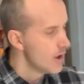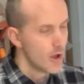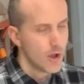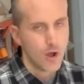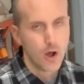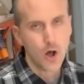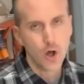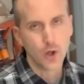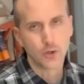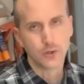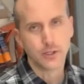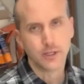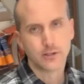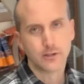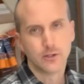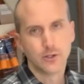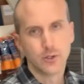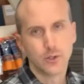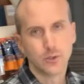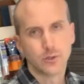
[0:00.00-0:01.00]
All you need
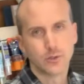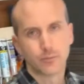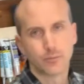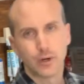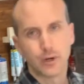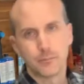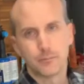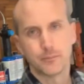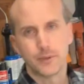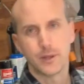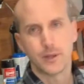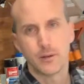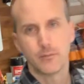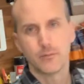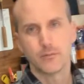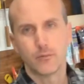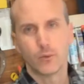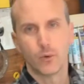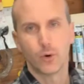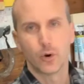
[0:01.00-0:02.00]
to do to prep them
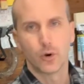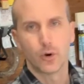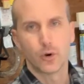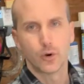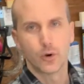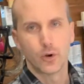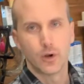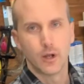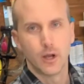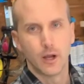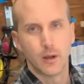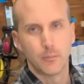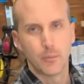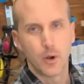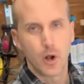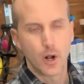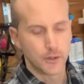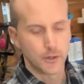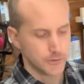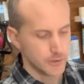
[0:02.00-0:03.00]
for
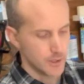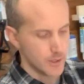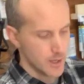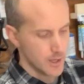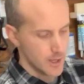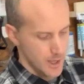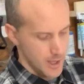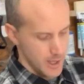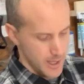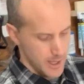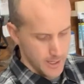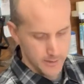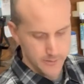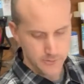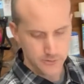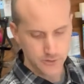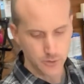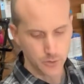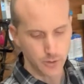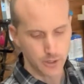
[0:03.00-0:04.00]
epoxy
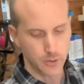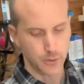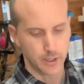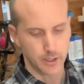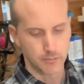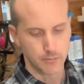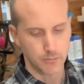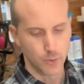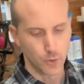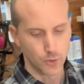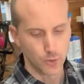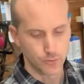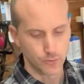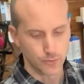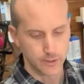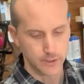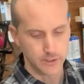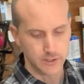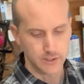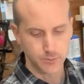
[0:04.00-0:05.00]
is do a quick mold
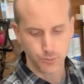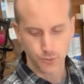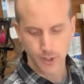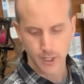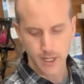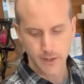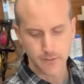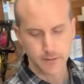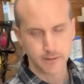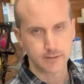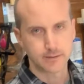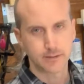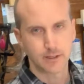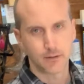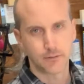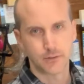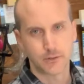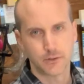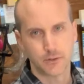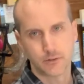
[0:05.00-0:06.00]
release spray. And this
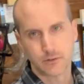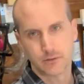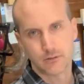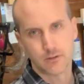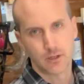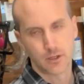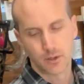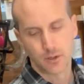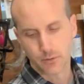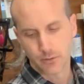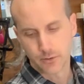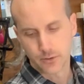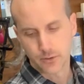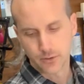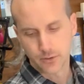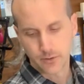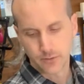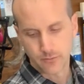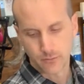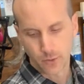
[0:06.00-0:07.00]
stuff is,
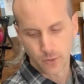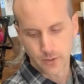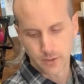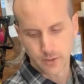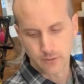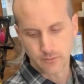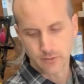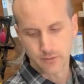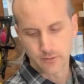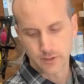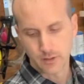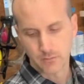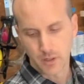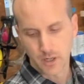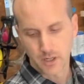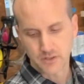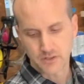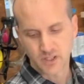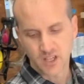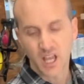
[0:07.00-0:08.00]
13, 14, 15
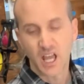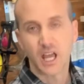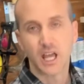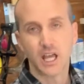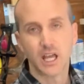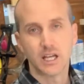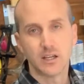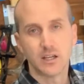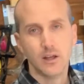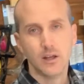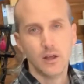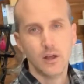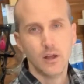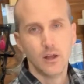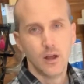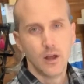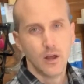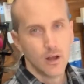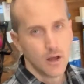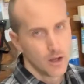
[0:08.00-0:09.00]
bucks a can
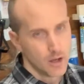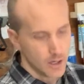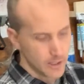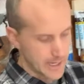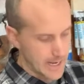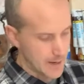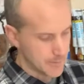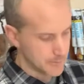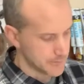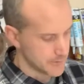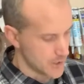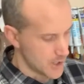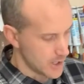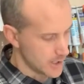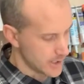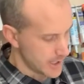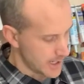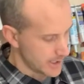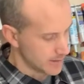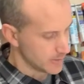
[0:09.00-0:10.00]
on
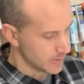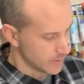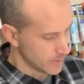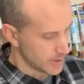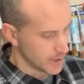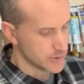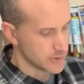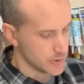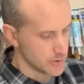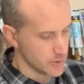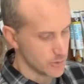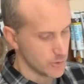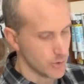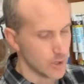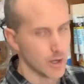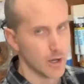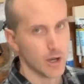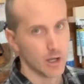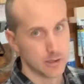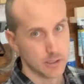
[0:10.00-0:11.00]
Amazon, and it'll get you
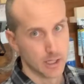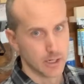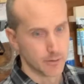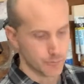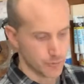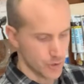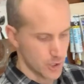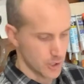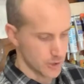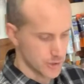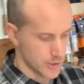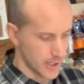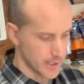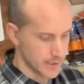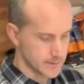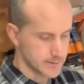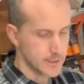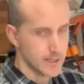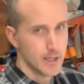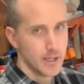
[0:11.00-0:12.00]
a lot of
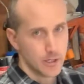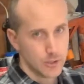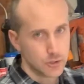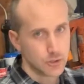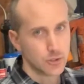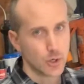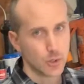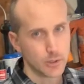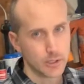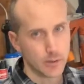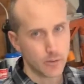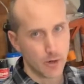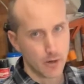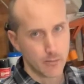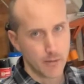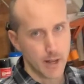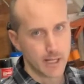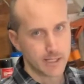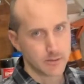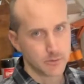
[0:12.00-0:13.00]
projects. You should totally wear a
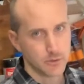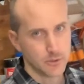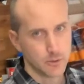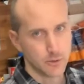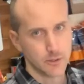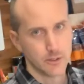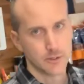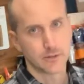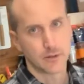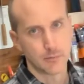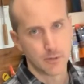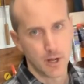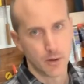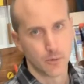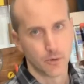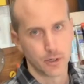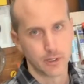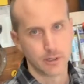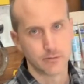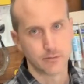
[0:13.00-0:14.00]
mask when doing this. I'm not
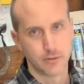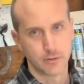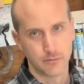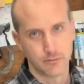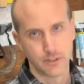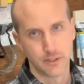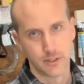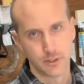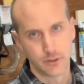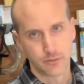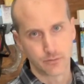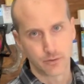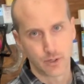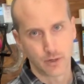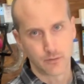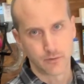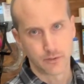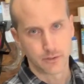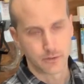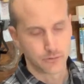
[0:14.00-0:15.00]
wearing it for the video for
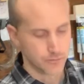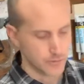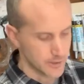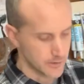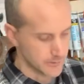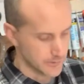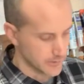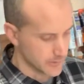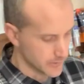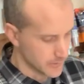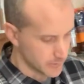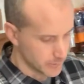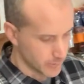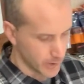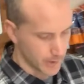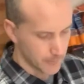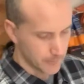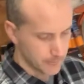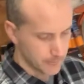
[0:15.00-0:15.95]
obvious reasons, but